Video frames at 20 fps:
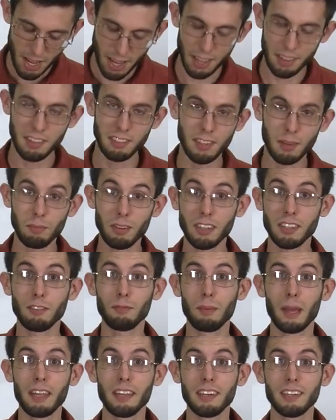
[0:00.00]
On the subject
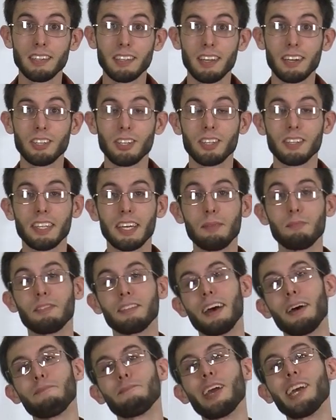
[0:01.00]
of paleontological names
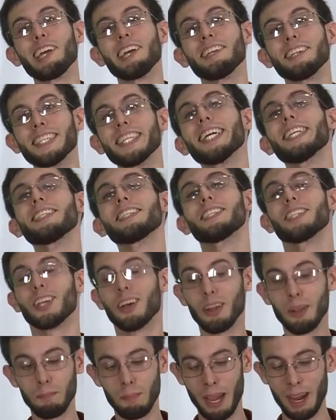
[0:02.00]
not making sense, it's
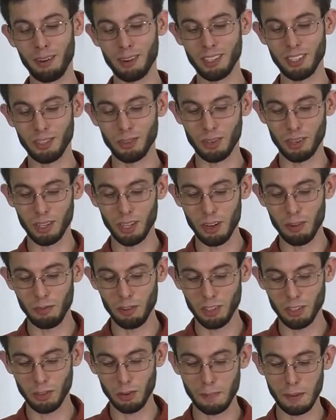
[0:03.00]
called
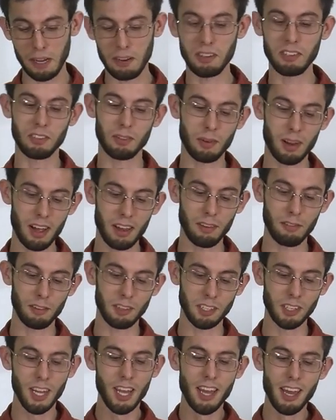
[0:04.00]
Parasaurolophus or
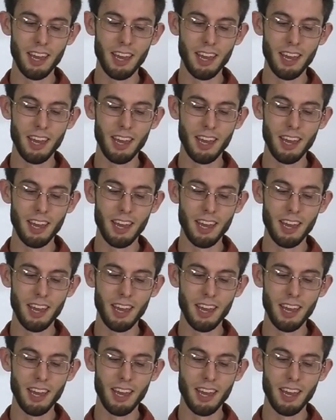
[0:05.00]
Parasaurolophus.